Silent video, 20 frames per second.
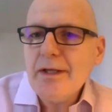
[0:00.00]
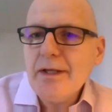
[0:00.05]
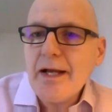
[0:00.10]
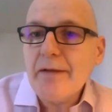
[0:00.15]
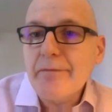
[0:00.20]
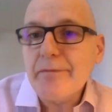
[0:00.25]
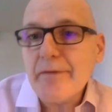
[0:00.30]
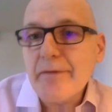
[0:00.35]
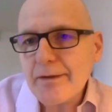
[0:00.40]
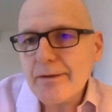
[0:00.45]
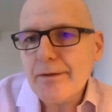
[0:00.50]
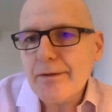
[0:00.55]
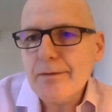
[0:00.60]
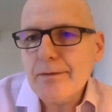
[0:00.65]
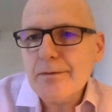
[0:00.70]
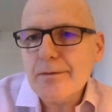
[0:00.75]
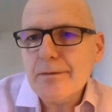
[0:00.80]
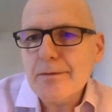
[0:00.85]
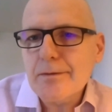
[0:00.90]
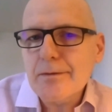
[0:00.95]
And that
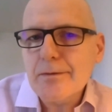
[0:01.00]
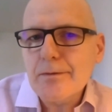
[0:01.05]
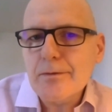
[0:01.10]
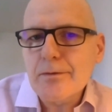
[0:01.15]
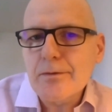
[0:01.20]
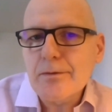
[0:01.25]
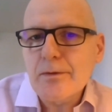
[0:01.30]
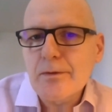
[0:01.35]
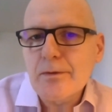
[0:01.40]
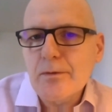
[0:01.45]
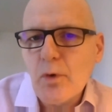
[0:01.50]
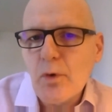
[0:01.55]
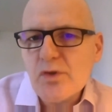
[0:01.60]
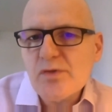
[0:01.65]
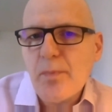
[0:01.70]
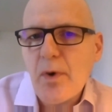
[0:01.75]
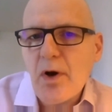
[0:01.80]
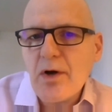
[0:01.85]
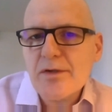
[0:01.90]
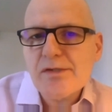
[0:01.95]
those
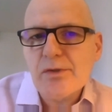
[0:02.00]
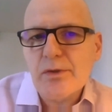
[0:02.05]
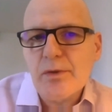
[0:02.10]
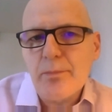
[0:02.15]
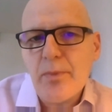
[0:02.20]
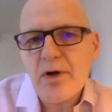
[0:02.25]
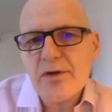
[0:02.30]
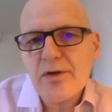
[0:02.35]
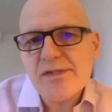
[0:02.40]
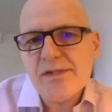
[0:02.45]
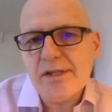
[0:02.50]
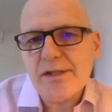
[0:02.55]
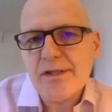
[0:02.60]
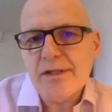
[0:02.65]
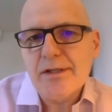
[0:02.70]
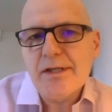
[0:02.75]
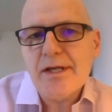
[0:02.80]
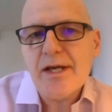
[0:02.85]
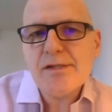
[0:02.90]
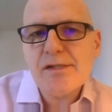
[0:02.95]
boxes, so the box
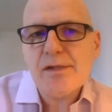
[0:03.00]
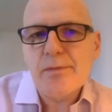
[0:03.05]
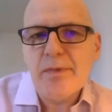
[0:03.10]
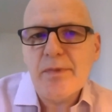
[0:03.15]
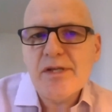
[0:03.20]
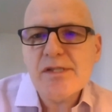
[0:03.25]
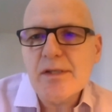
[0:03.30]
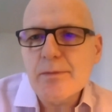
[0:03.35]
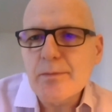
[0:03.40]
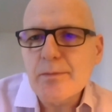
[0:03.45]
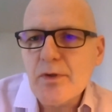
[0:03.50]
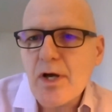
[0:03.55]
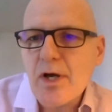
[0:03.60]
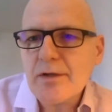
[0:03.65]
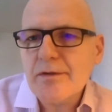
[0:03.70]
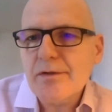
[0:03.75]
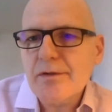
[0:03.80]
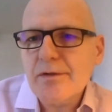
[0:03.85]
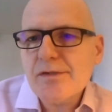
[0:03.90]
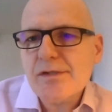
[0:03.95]
ticking, yes, it may seem
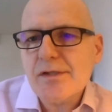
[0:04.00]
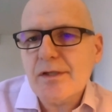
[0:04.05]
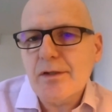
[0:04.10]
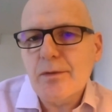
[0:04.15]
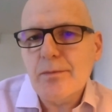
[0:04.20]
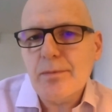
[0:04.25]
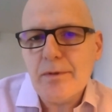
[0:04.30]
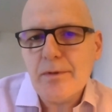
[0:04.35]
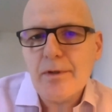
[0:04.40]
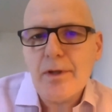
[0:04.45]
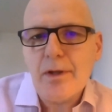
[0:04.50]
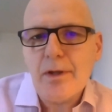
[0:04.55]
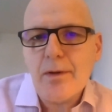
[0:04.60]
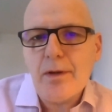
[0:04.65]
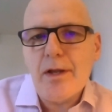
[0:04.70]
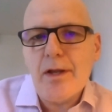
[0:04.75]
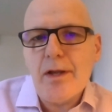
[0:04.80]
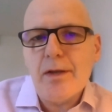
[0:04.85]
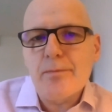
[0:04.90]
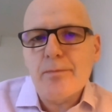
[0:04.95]
monotonous, and
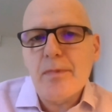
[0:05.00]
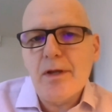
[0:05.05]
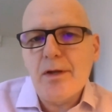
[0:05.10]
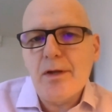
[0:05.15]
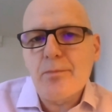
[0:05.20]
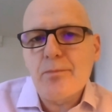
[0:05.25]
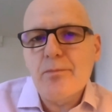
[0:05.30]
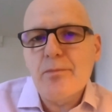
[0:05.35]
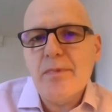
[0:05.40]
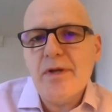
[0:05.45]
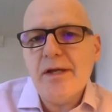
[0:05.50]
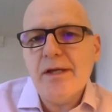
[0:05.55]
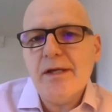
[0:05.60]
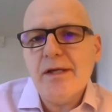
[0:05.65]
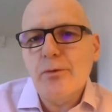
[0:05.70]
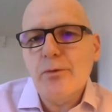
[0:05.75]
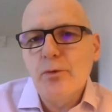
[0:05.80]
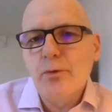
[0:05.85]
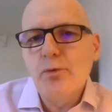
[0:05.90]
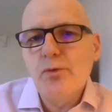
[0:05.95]
it
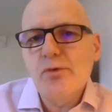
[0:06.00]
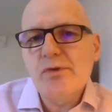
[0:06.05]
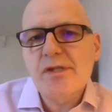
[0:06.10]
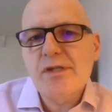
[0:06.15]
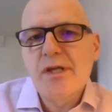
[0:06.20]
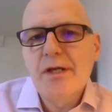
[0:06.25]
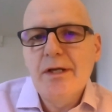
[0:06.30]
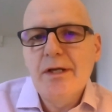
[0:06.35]
may lose